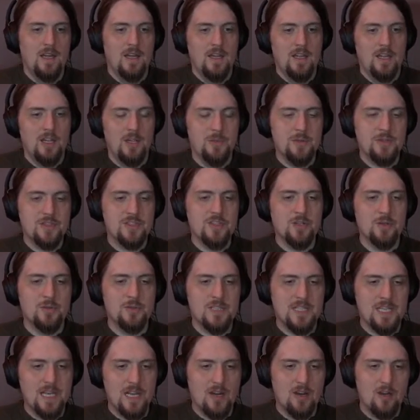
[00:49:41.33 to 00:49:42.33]
He was so
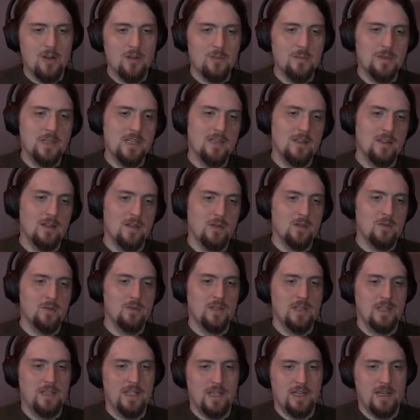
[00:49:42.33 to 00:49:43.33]
terribly
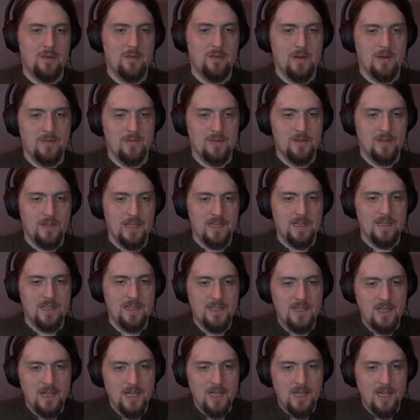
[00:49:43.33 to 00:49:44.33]
lonely, however, that
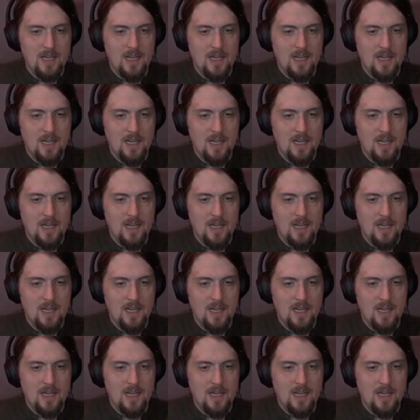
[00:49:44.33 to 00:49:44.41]
in